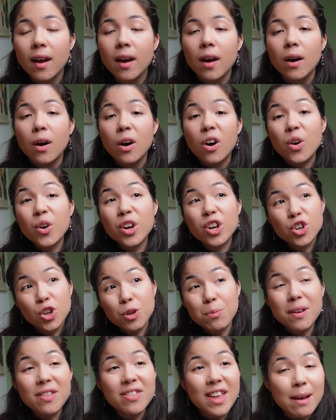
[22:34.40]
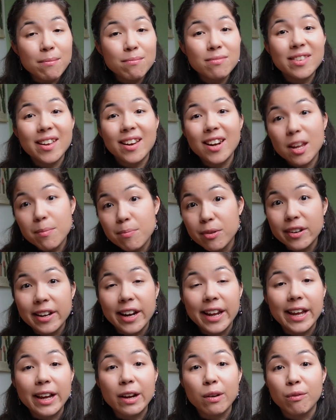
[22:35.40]
Or it could be them deliberately
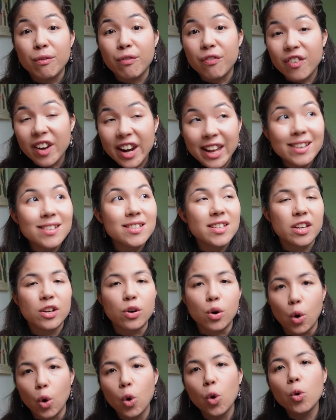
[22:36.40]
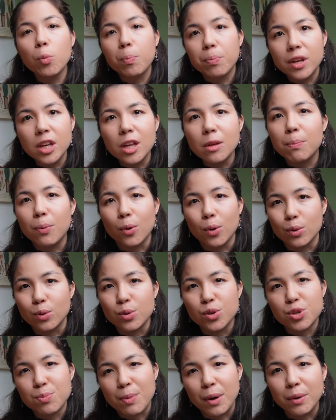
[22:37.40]
conflating all people who
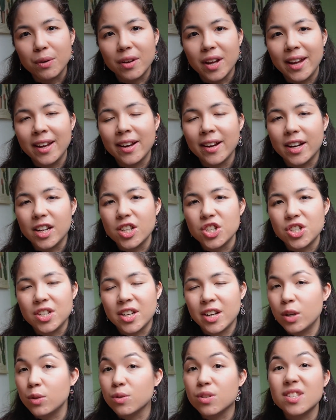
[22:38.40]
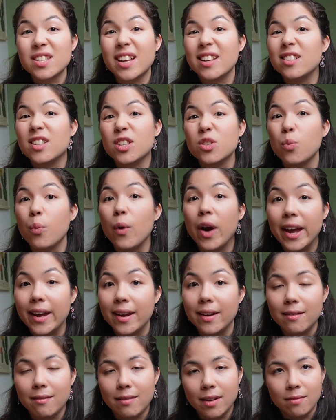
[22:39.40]
spoke English in a non-standard way
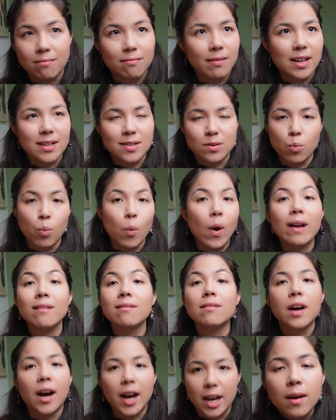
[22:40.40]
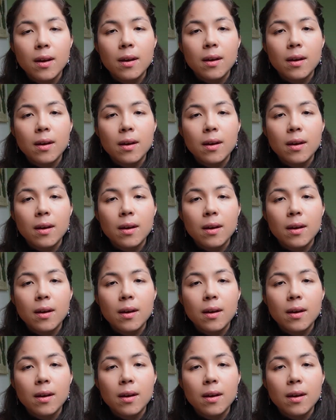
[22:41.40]
as one type.